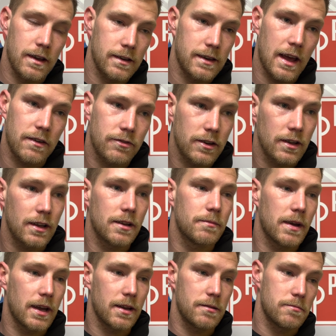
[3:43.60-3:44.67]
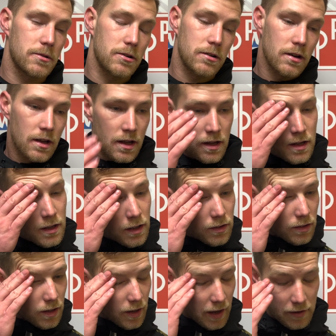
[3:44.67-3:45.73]
Definitely, mate. But uh,
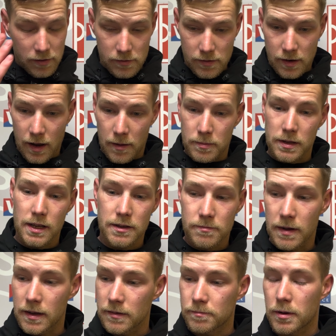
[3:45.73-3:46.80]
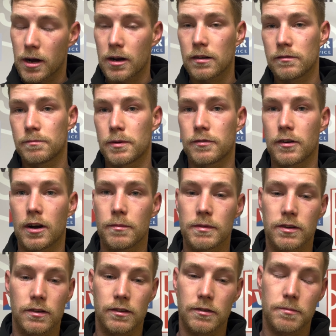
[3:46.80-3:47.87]
I, I believe my
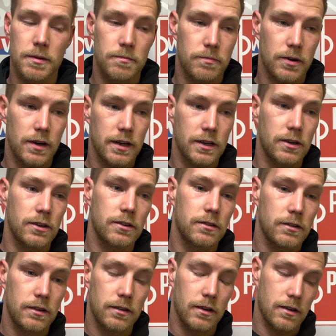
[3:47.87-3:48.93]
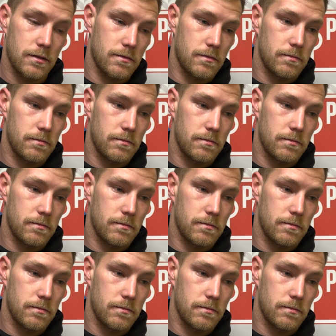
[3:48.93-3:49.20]
performances have been pretty good uh,